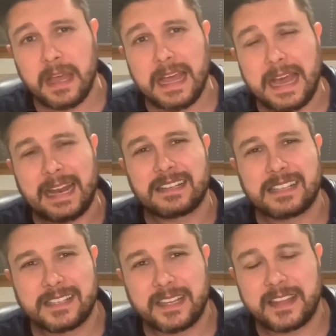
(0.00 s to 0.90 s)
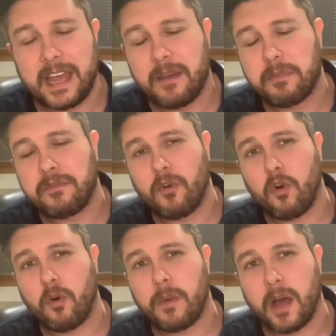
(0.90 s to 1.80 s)
And as I said there
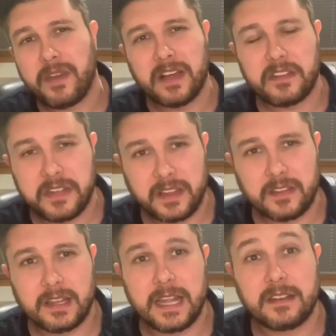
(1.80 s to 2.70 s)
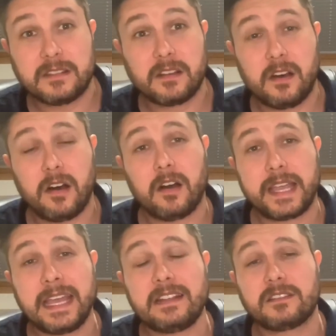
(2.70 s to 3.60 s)
before, the other thing that lenders are
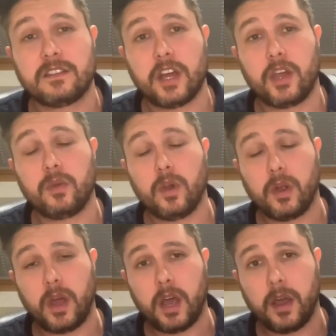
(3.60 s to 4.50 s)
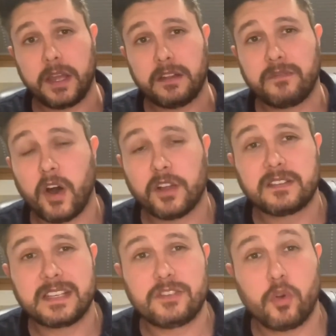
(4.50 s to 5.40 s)
keen to know in
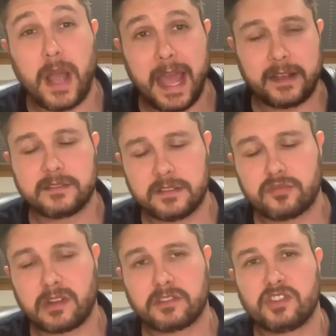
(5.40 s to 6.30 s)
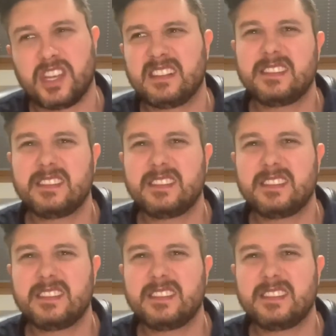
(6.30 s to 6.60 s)
advance is your exit strategy.